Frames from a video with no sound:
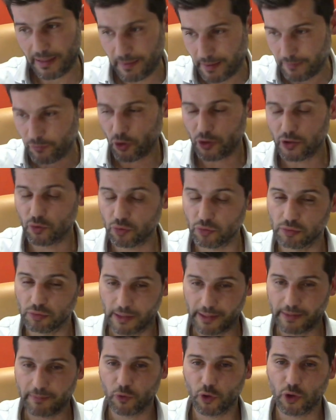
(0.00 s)
I'm going to
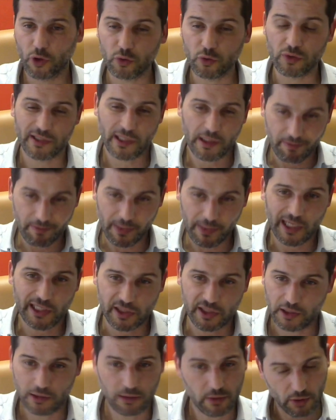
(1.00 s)
I'm going to say
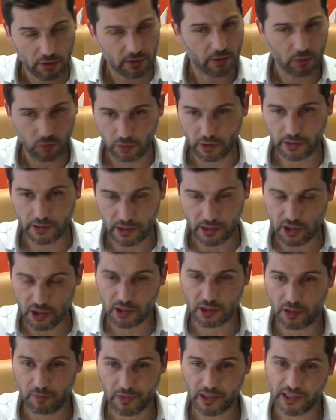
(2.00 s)
marketing, not only
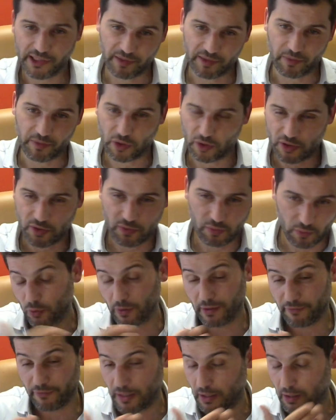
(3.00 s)
digital marketing, because we do
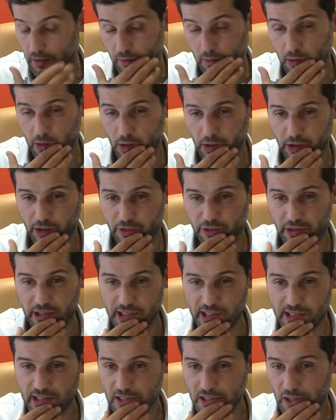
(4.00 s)
have uh, other
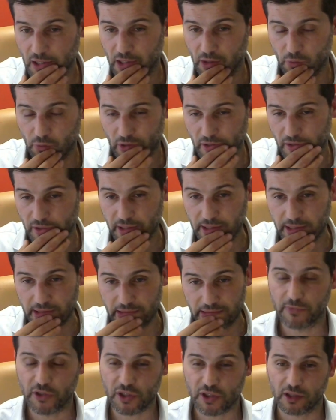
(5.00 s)
things rather
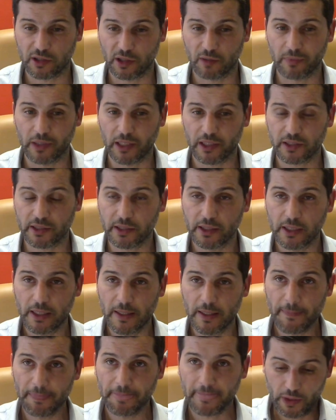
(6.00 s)
than digital marketing.
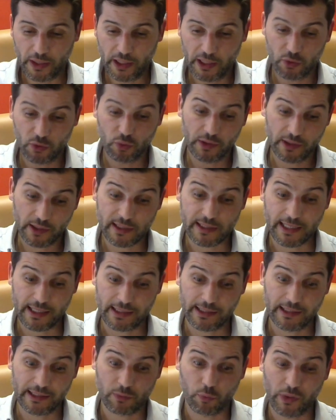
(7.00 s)
We need to
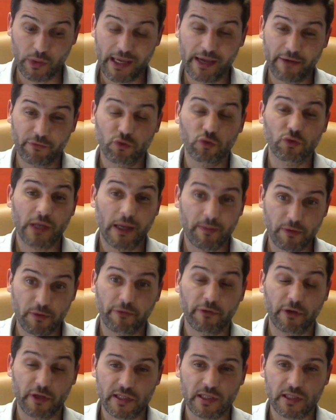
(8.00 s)
understand that we have two types
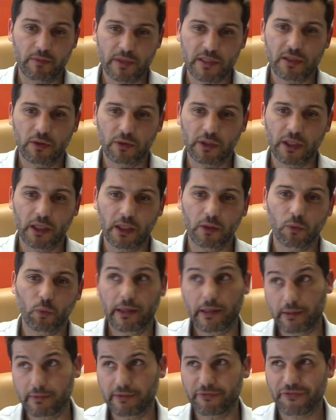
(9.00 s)
of customers. Okay,
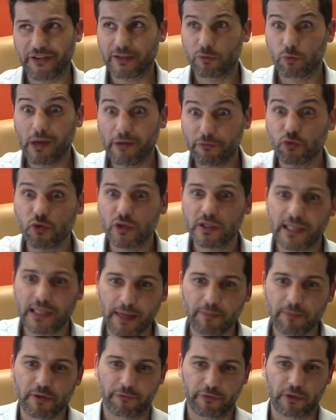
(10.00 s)
in fact, we have three
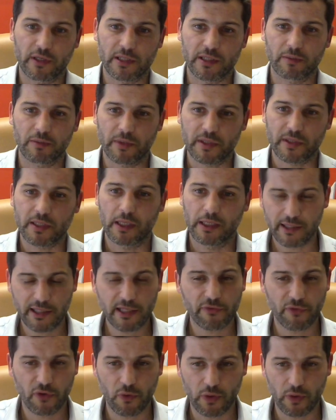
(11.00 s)
types of customers. This
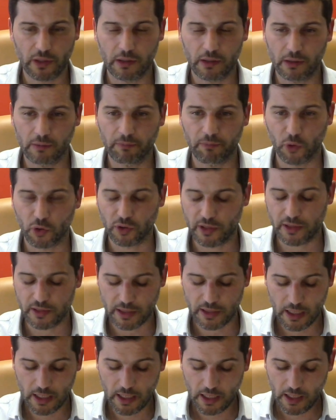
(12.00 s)
is very important.